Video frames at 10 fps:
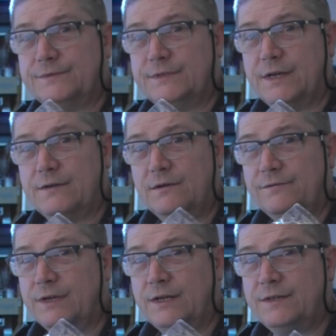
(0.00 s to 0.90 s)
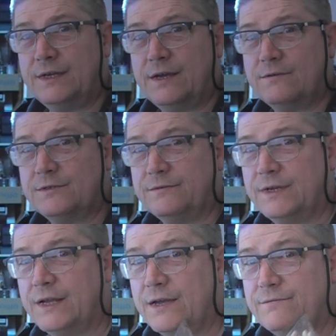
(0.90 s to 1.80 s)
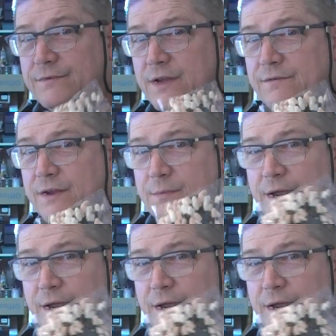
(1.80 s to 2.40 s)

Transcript: So if anything else, I'm going to have lovely